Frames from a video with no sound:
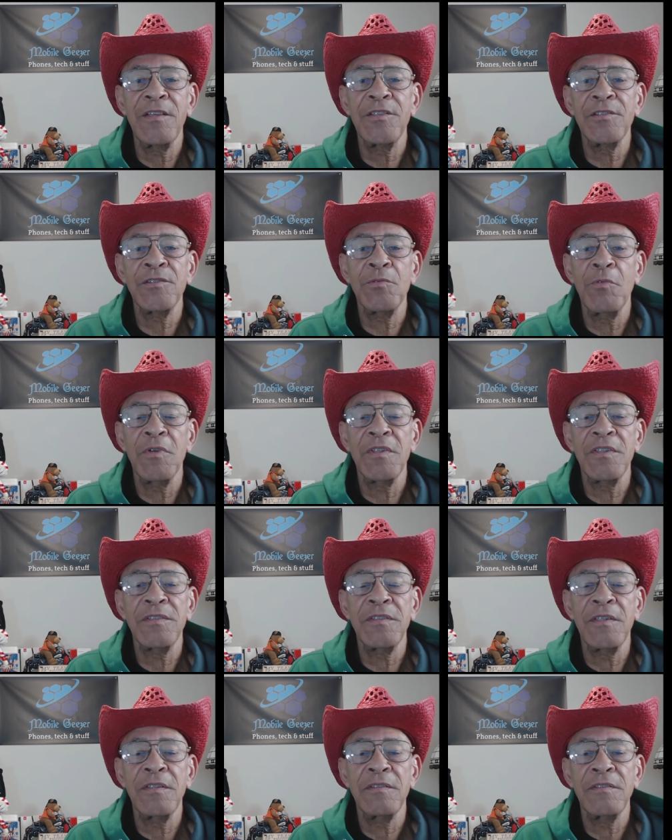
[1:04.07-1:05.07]
I just
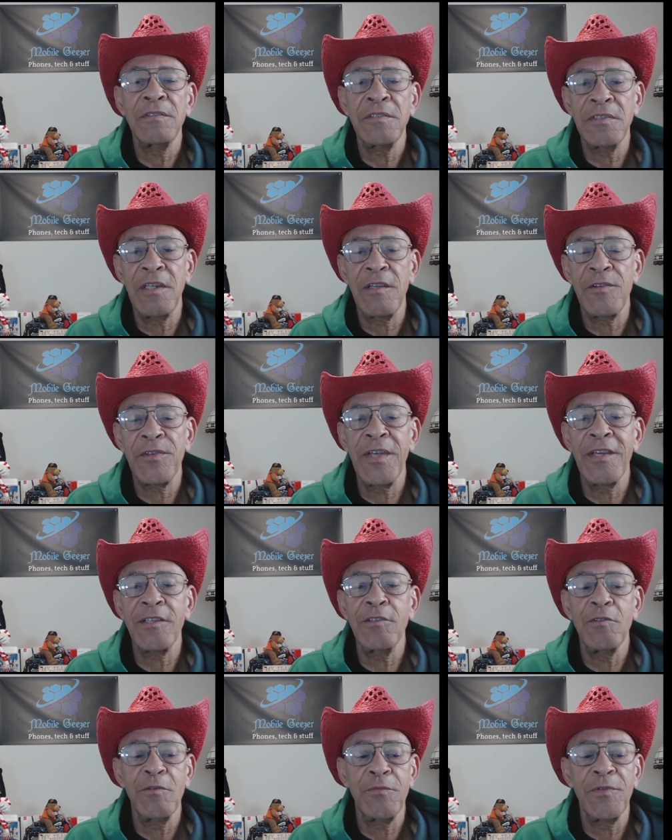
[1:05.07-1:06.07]
wanted to say
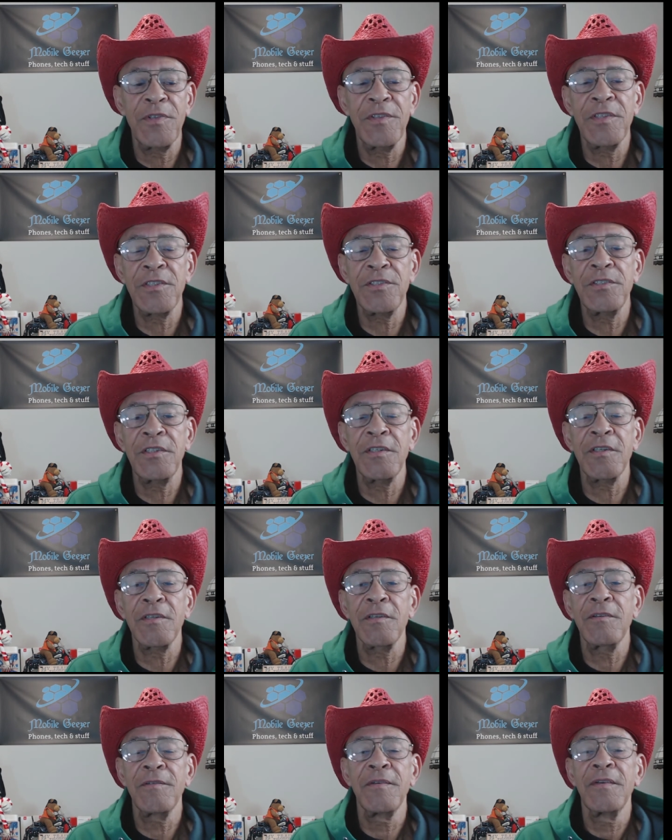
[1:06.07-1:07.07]
thank you for this
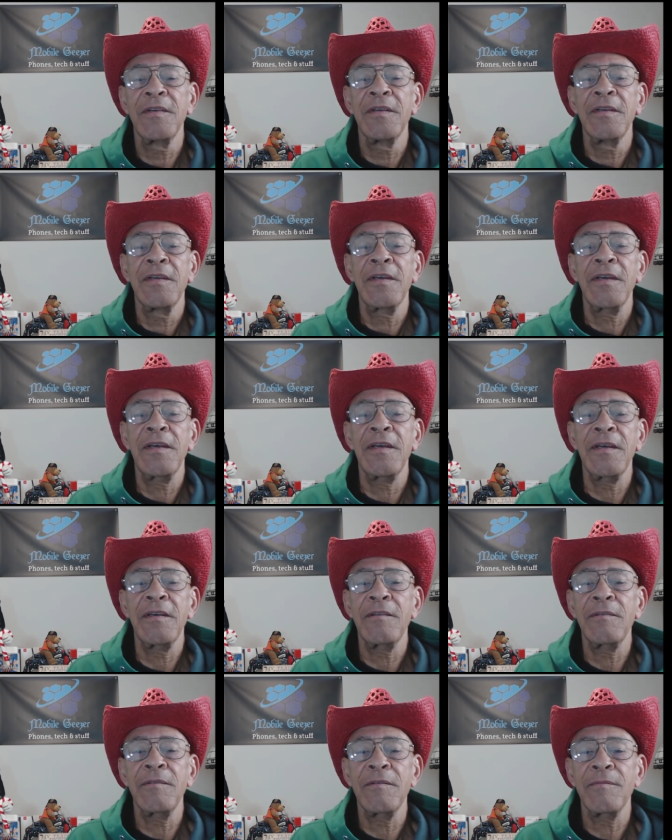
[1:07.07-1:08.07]
year
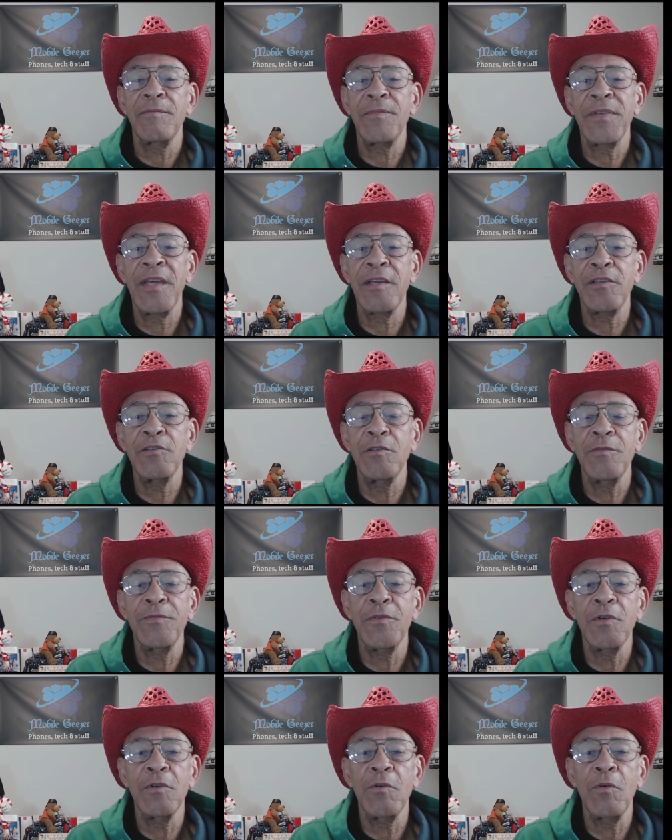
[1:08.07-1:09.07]
and thank you
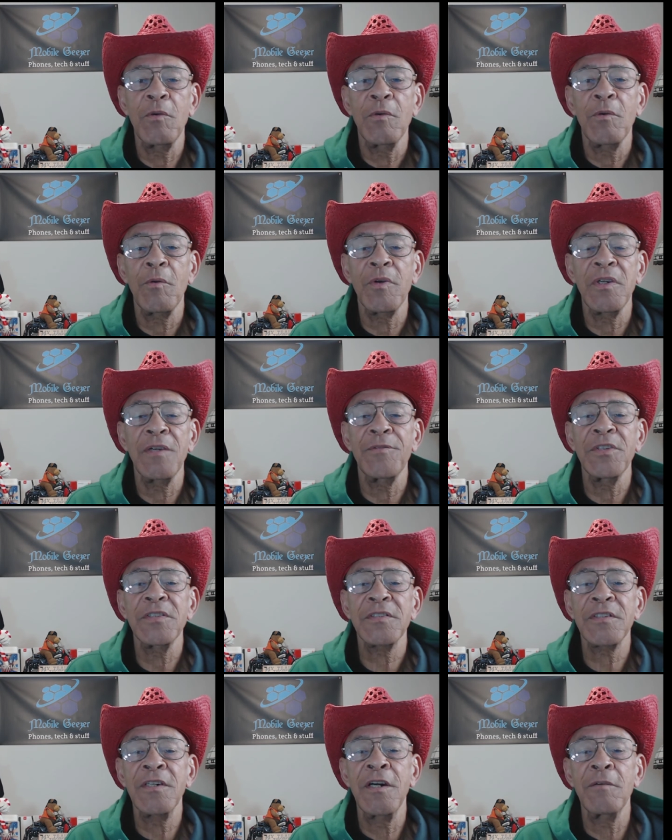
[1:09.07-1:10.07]
for
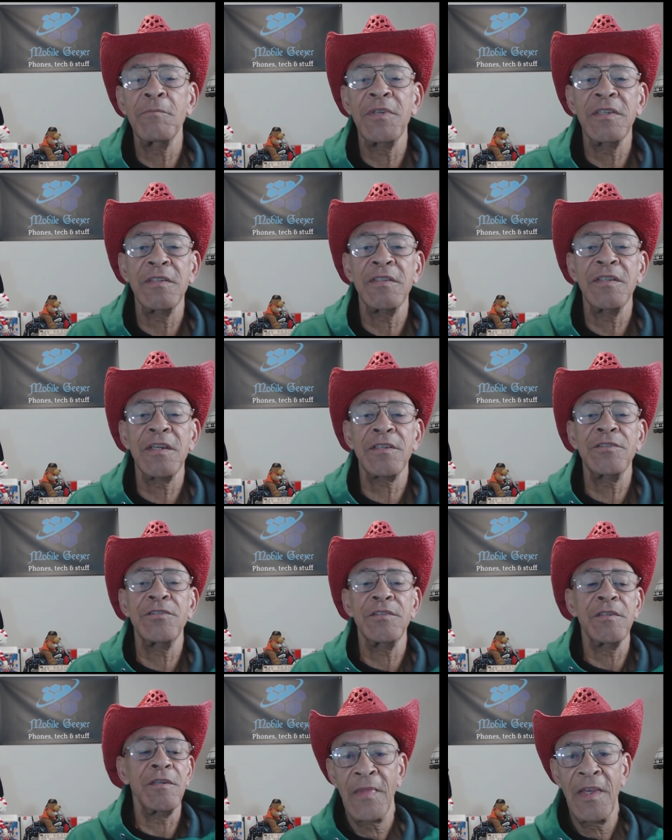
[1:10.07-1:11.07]
whatever's coming next
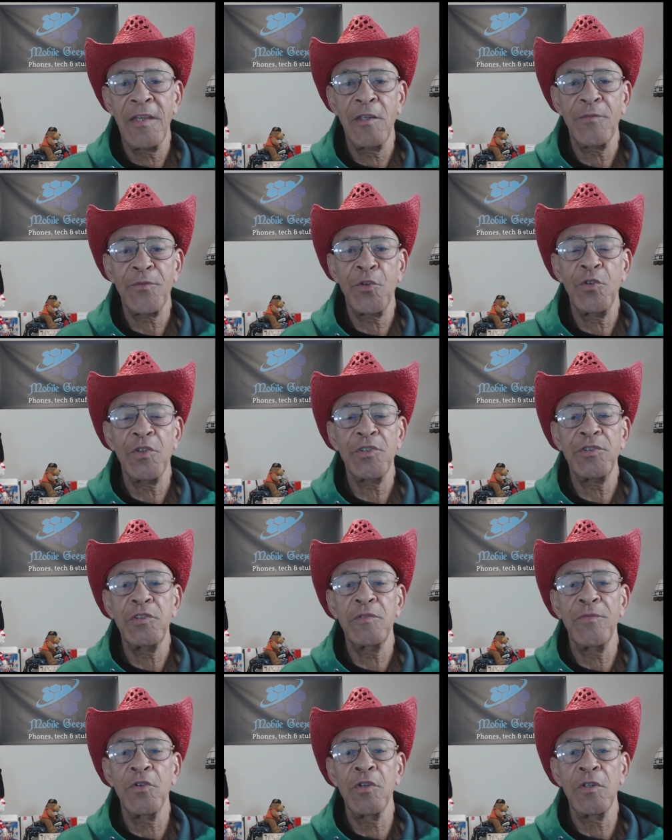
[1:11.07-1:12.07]
year. And of
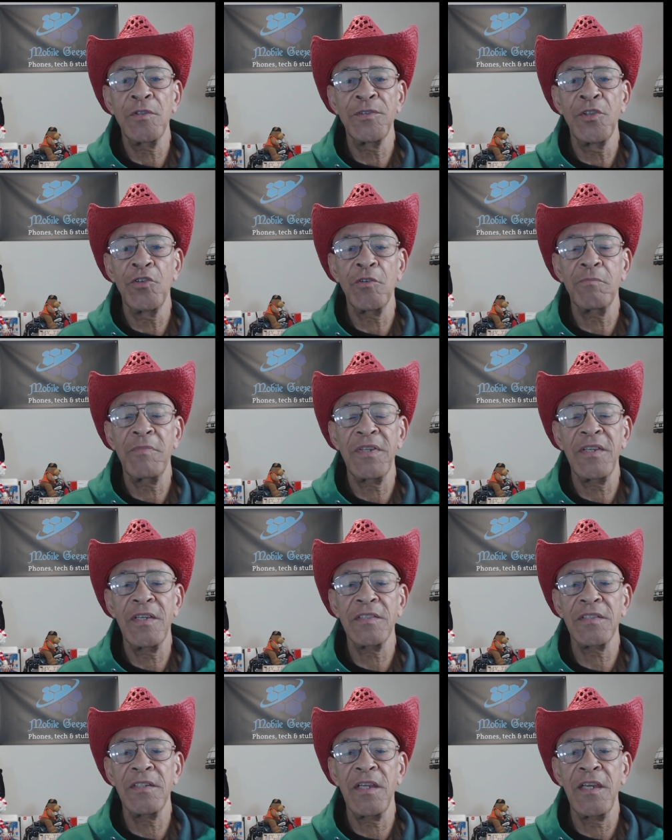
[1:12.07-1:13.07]
course, you've all known
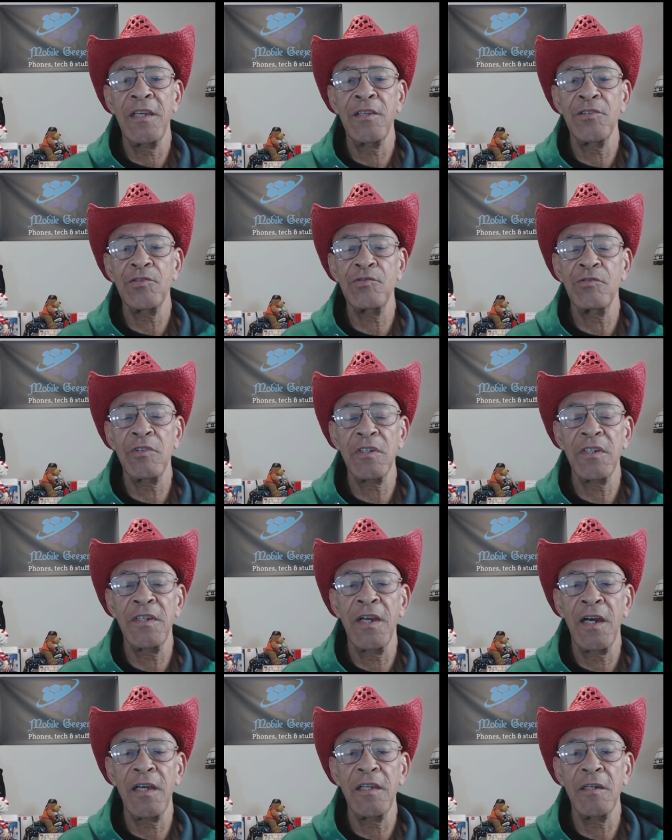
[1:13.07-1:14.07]
me as an
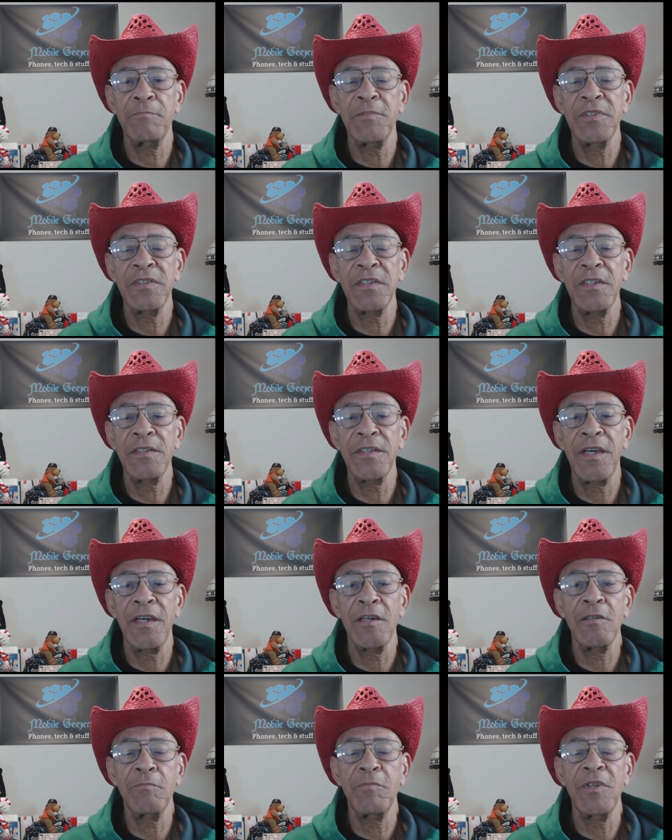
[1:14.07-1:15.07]
Android guy up until
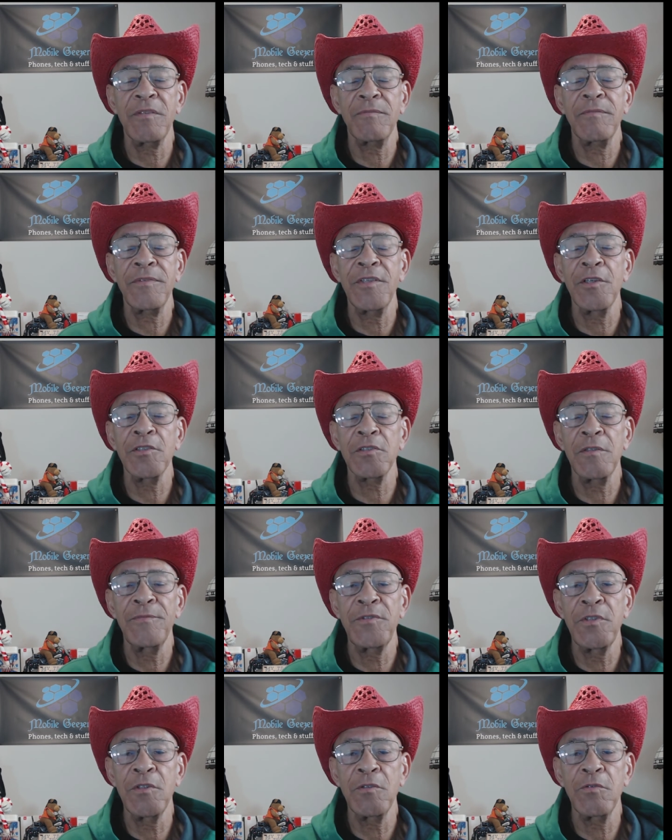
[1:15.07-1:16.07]
now, but those
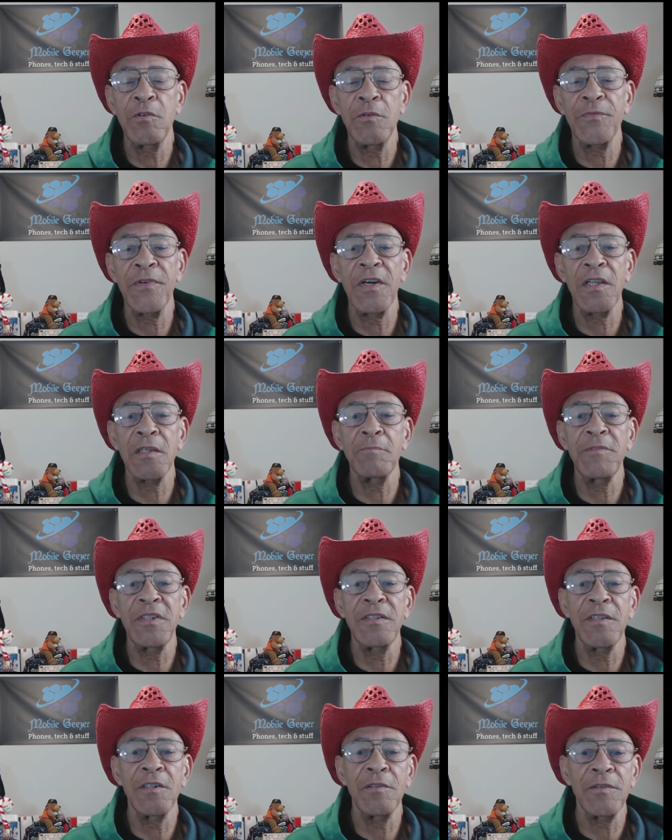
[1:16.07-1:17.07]
of you who follow
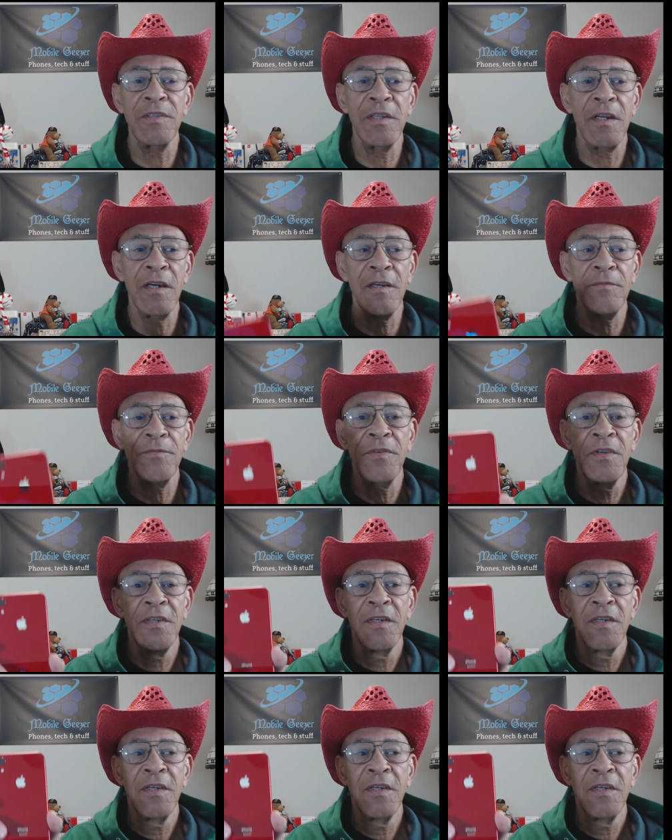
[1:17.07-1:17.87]
me know that I've